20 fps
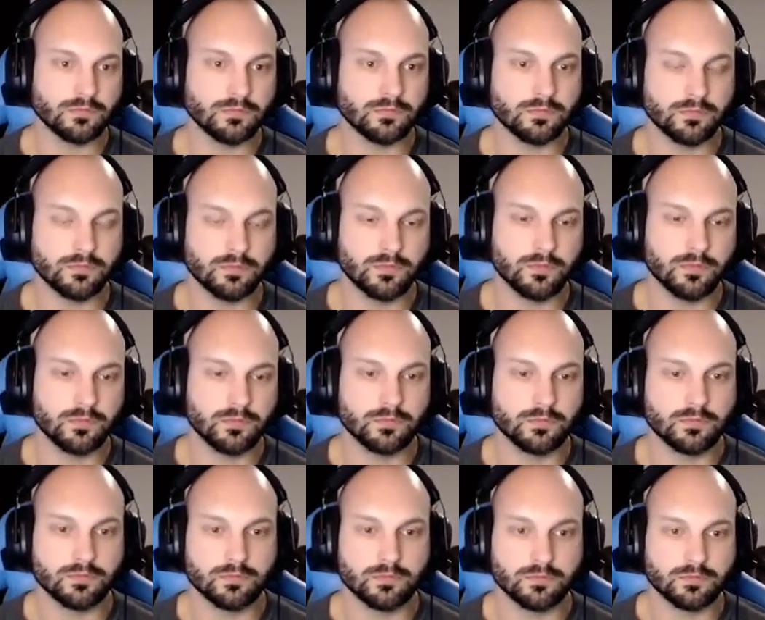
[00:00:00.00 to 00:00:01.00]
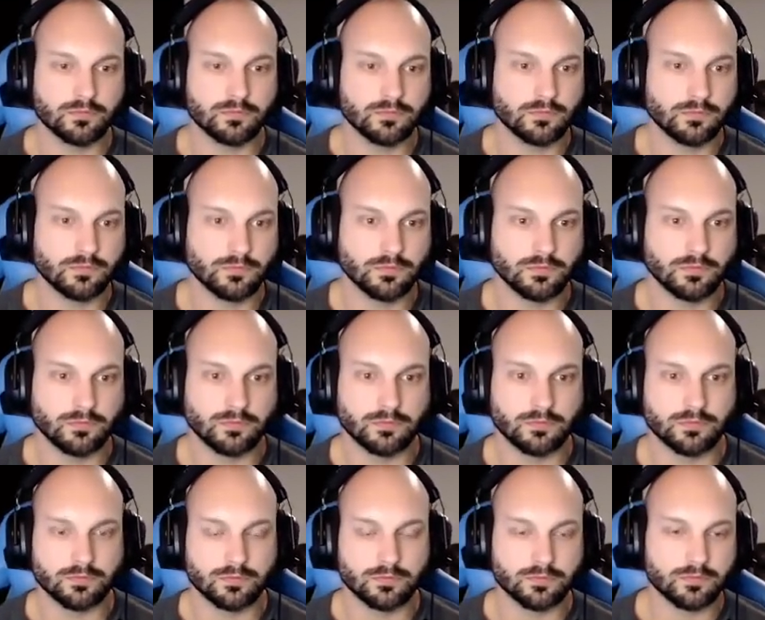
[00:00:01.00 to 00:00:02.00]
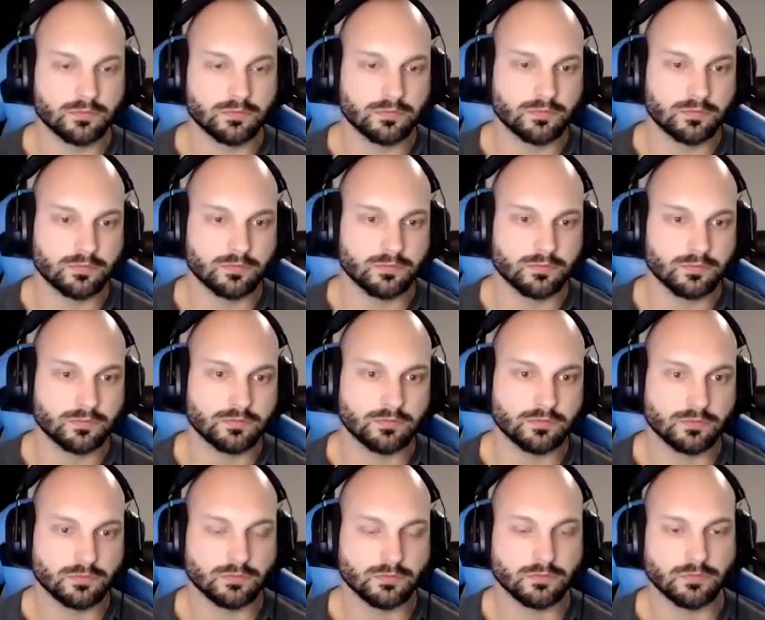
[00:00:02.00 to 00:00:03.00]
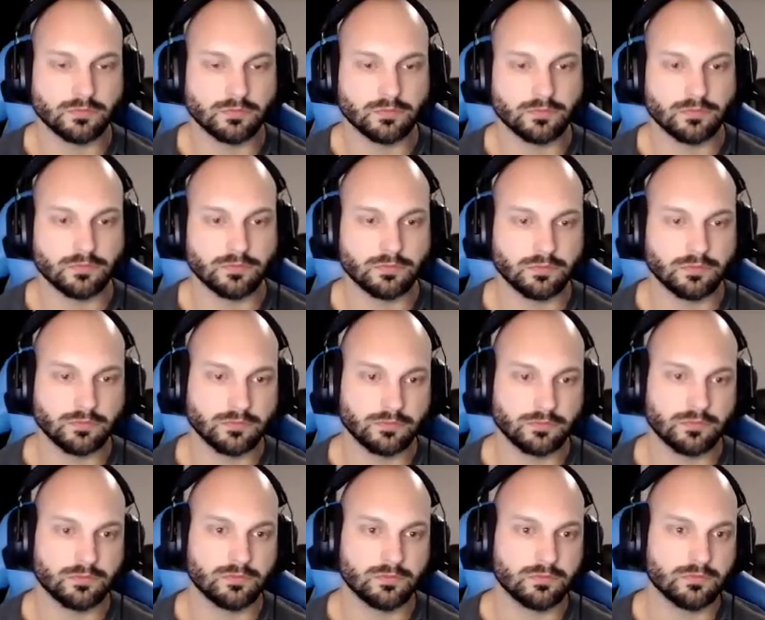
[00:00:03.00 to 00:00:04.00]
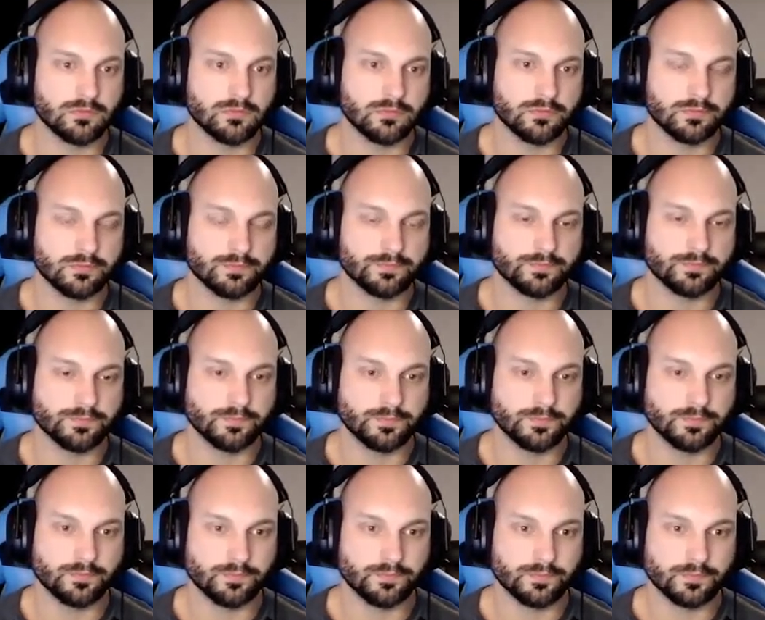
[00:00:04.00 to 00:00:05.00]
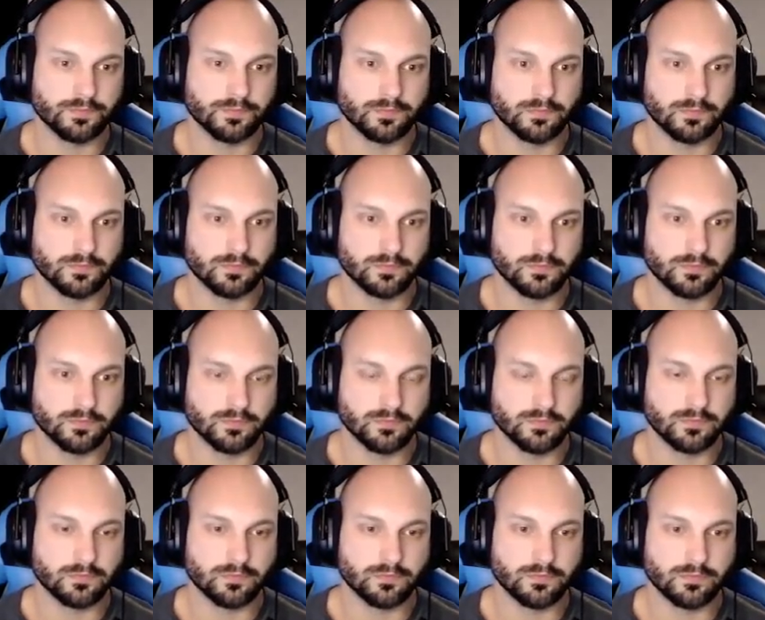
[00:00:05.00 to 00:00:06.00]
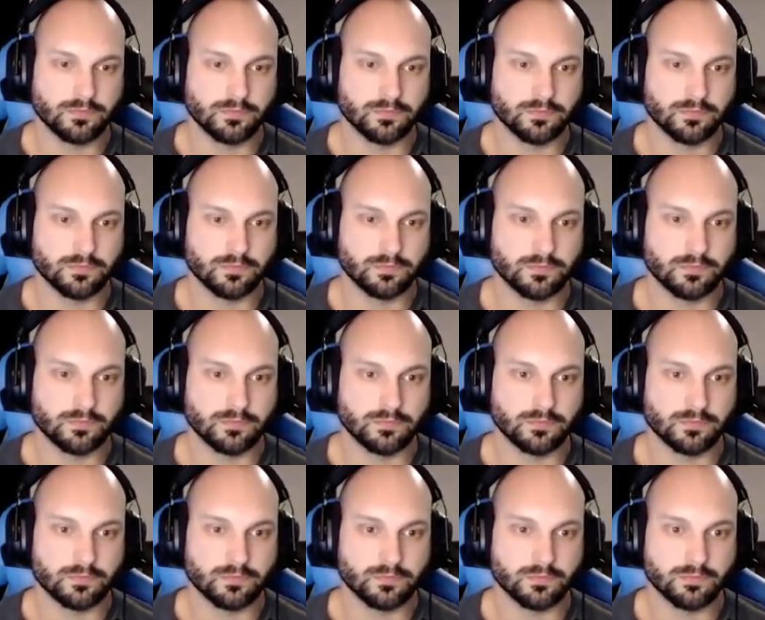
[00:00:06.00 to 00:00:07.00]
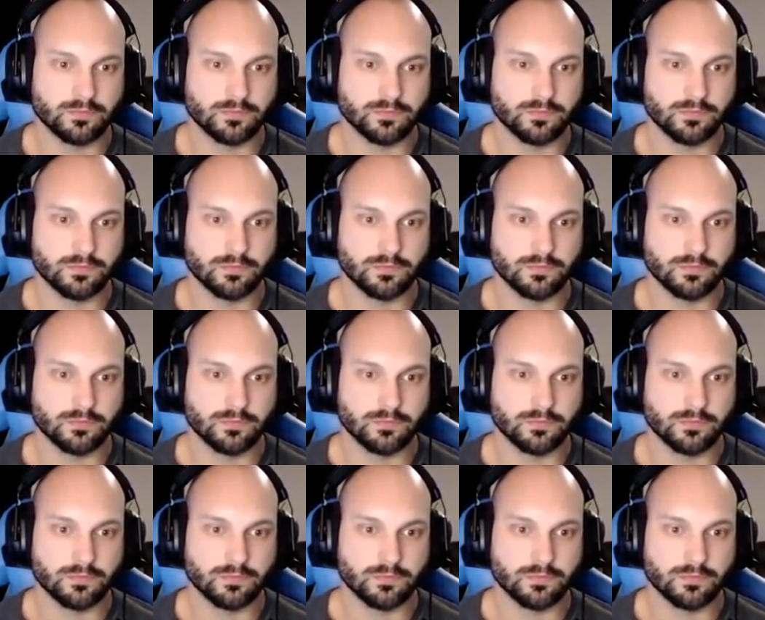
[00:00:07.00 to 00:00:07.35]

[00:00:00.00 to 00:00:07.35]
The person shown says nothing.